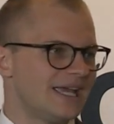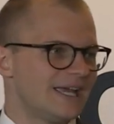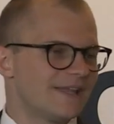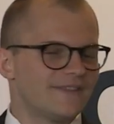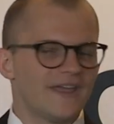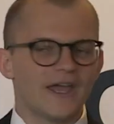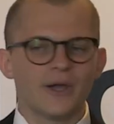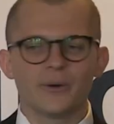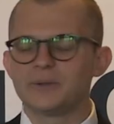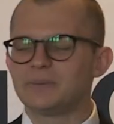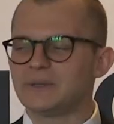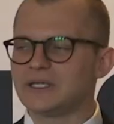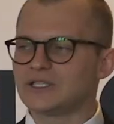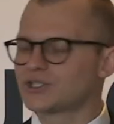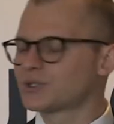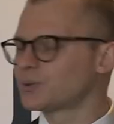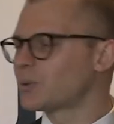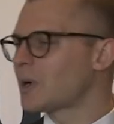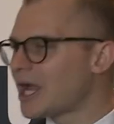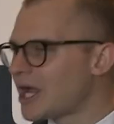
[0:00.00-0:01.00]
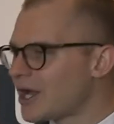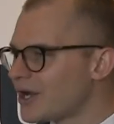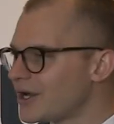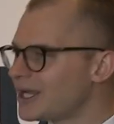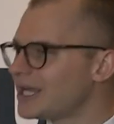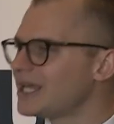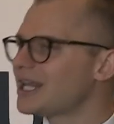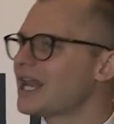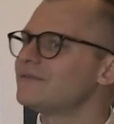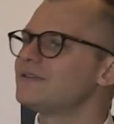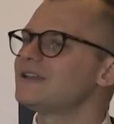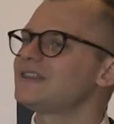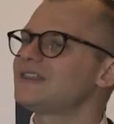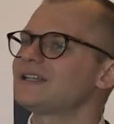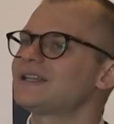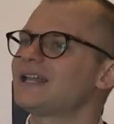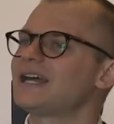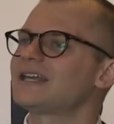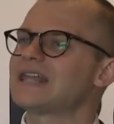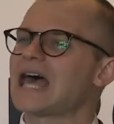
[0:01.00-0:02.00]
They would be swearing and everything
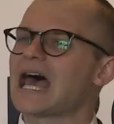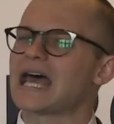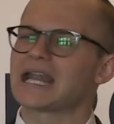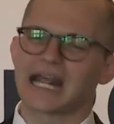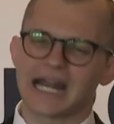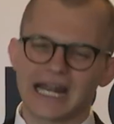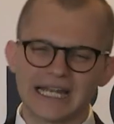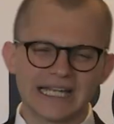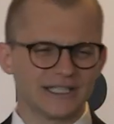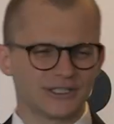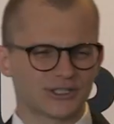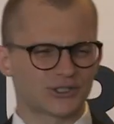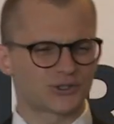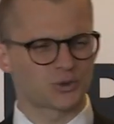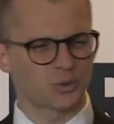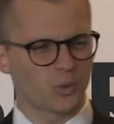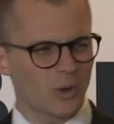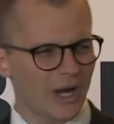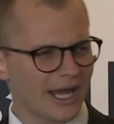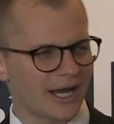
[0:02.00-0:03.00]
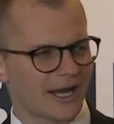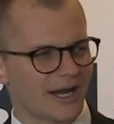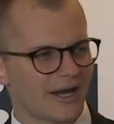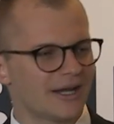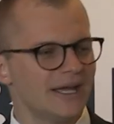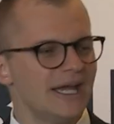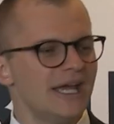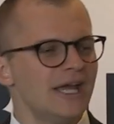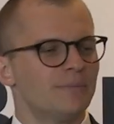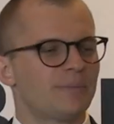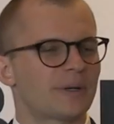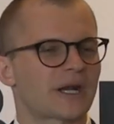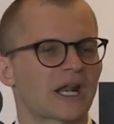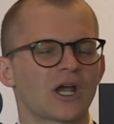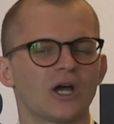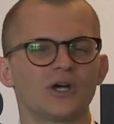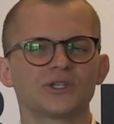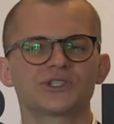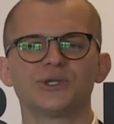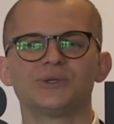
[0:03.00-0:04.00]
like that. And I didn't swear, but I
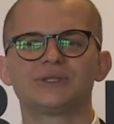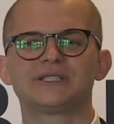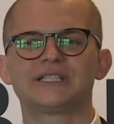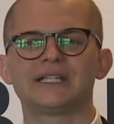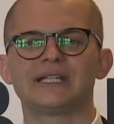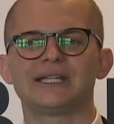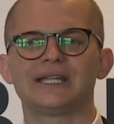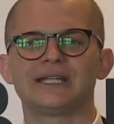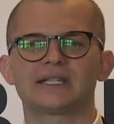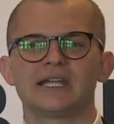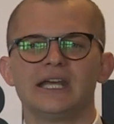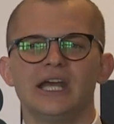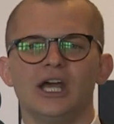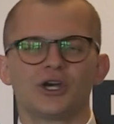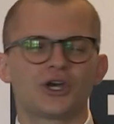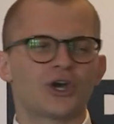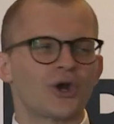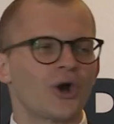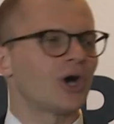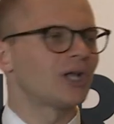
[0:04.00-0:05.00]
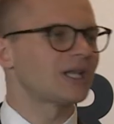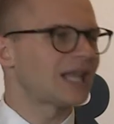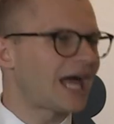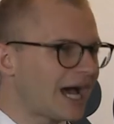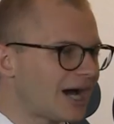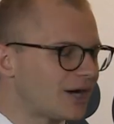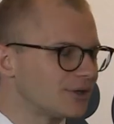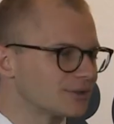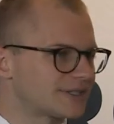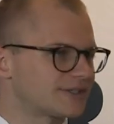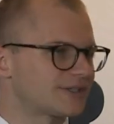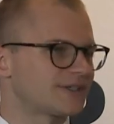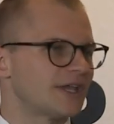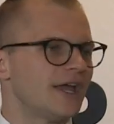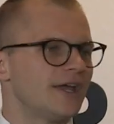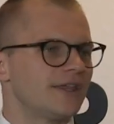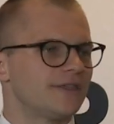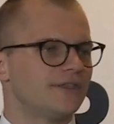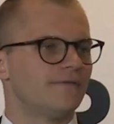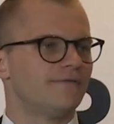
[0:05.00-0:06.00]
also didn't call out
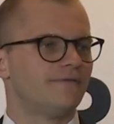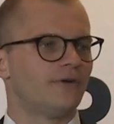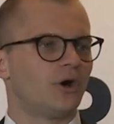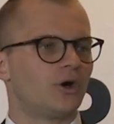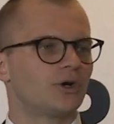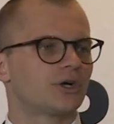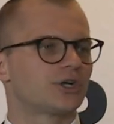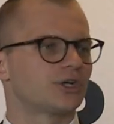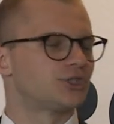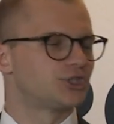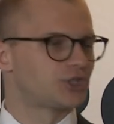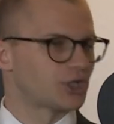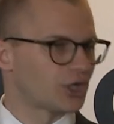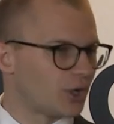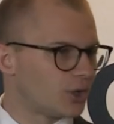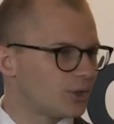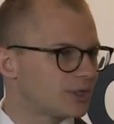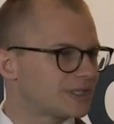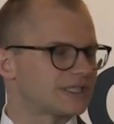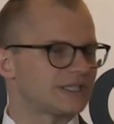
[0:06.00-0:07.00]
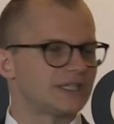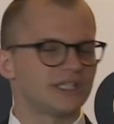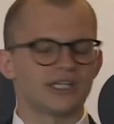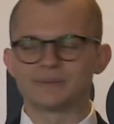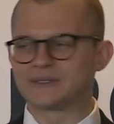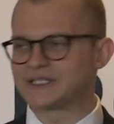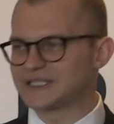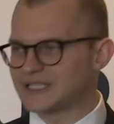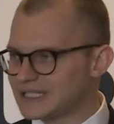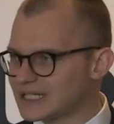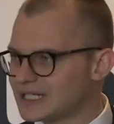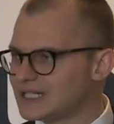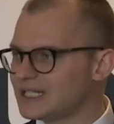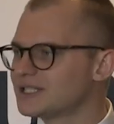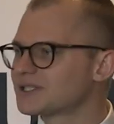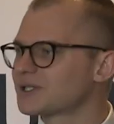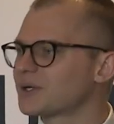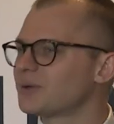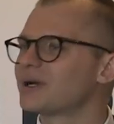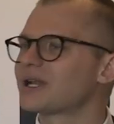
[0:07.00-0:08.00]
the vulgar jokes and the
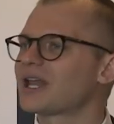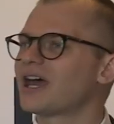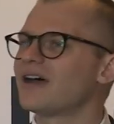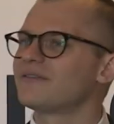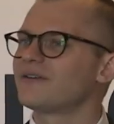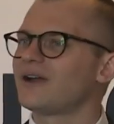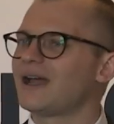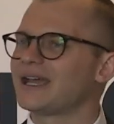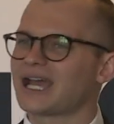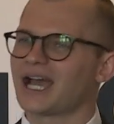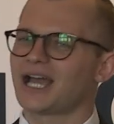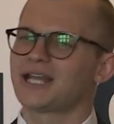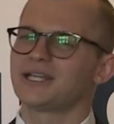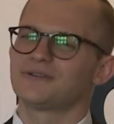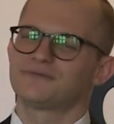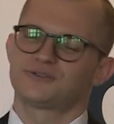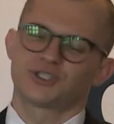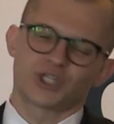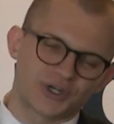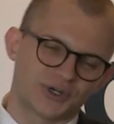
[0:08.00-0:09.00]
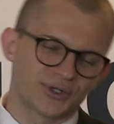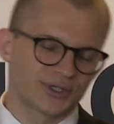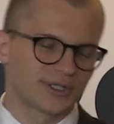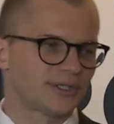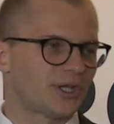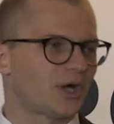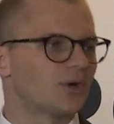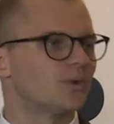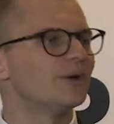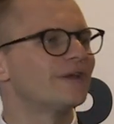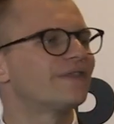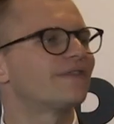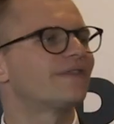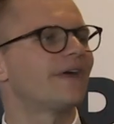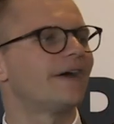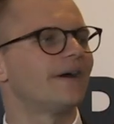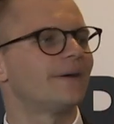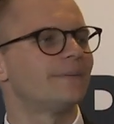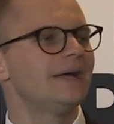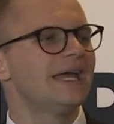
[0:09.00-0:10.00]
obscenities or whatever. I kind of chuckled along with
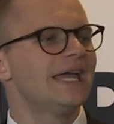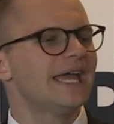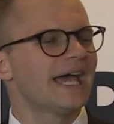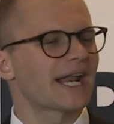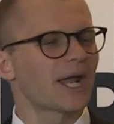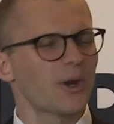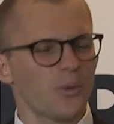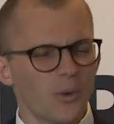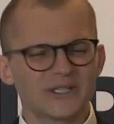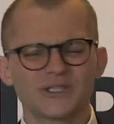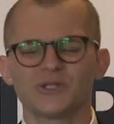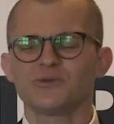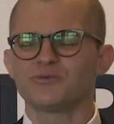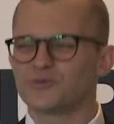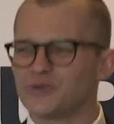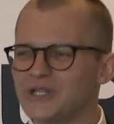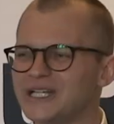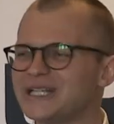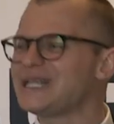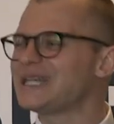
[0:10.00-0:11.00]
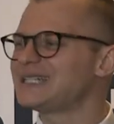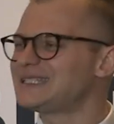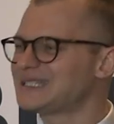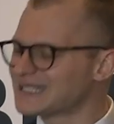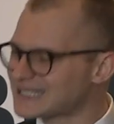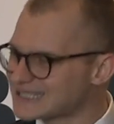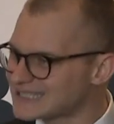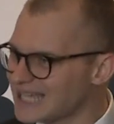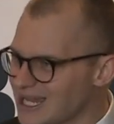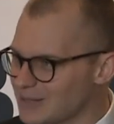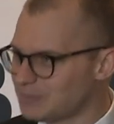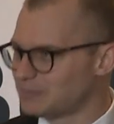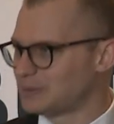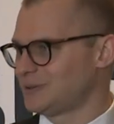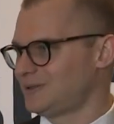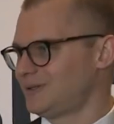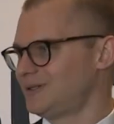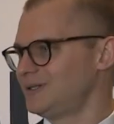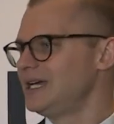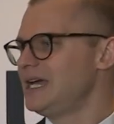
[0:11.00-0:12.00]
them. And I wasn't really a
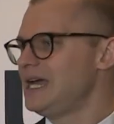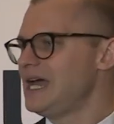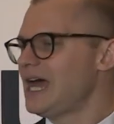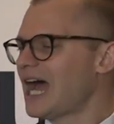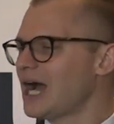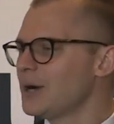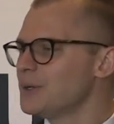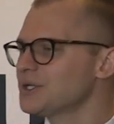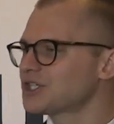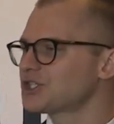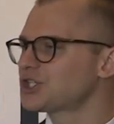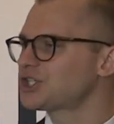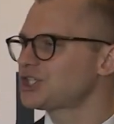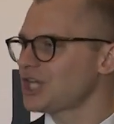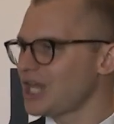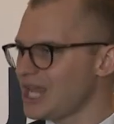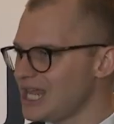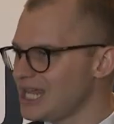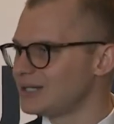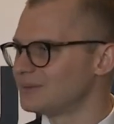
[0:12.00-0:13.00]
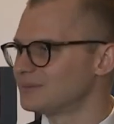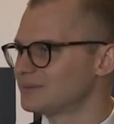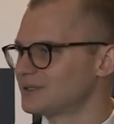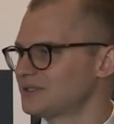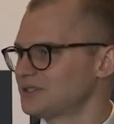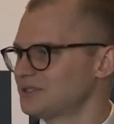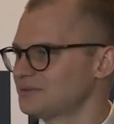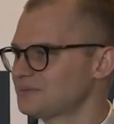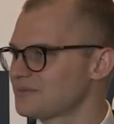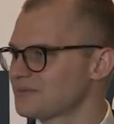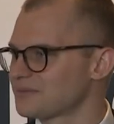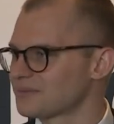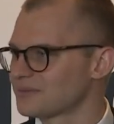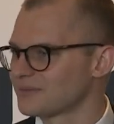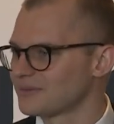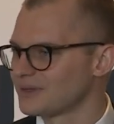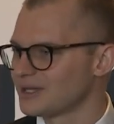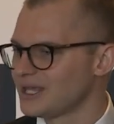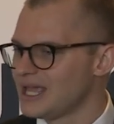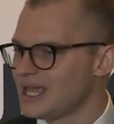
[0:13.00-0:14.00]
disciple. I was ashamed.
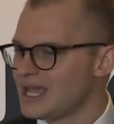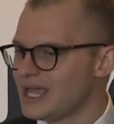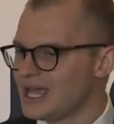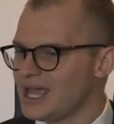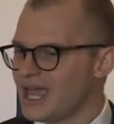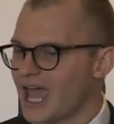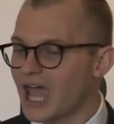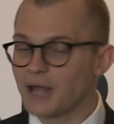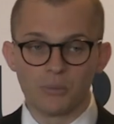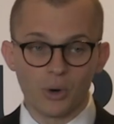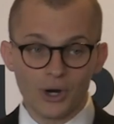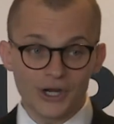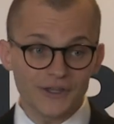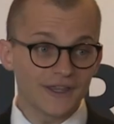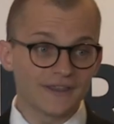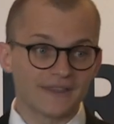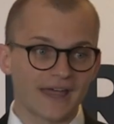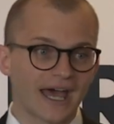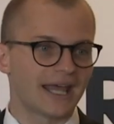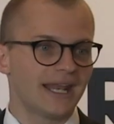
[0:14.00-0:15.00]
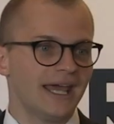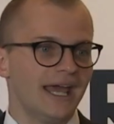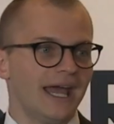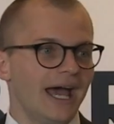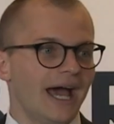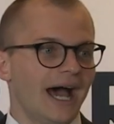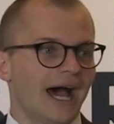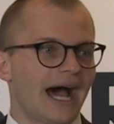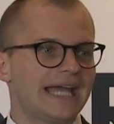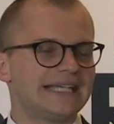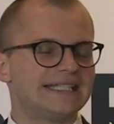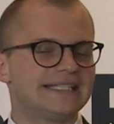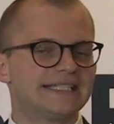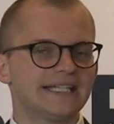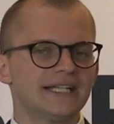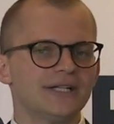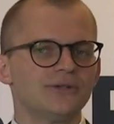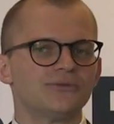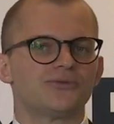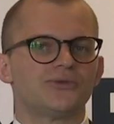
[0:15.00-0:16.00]
And more than that, I
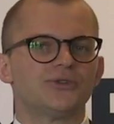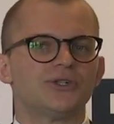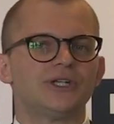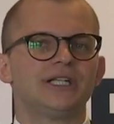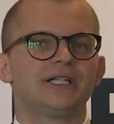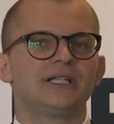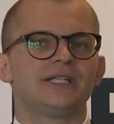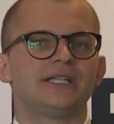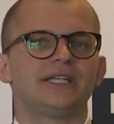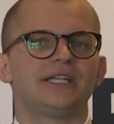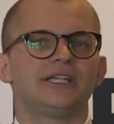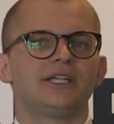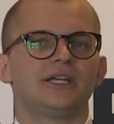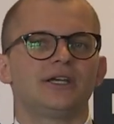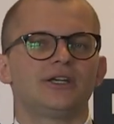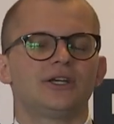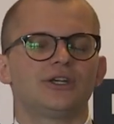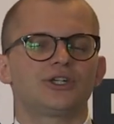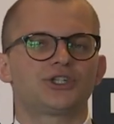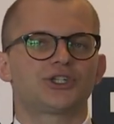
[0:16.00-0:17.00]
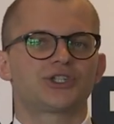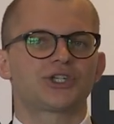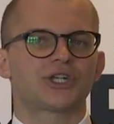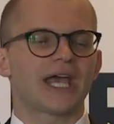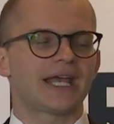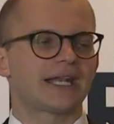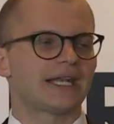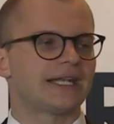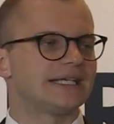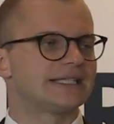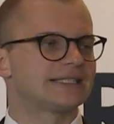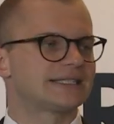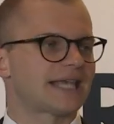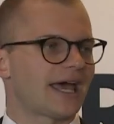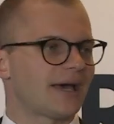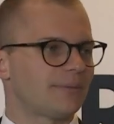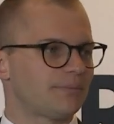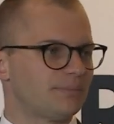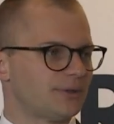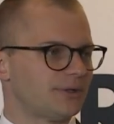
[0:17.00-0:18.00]
didn't really shed an
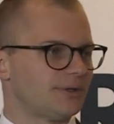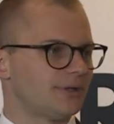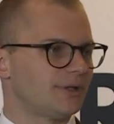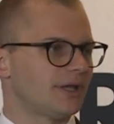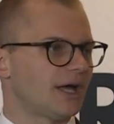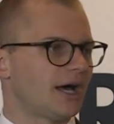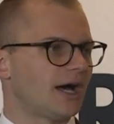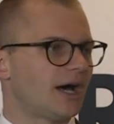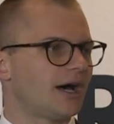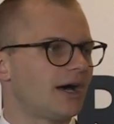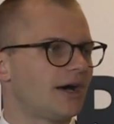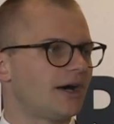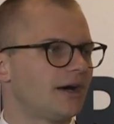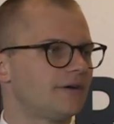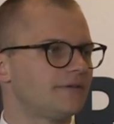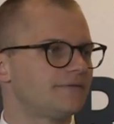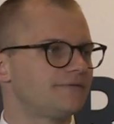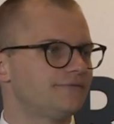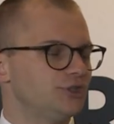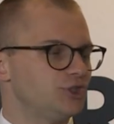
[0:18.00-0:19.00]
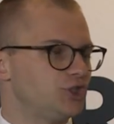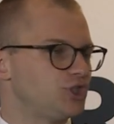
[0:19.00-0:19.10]
example of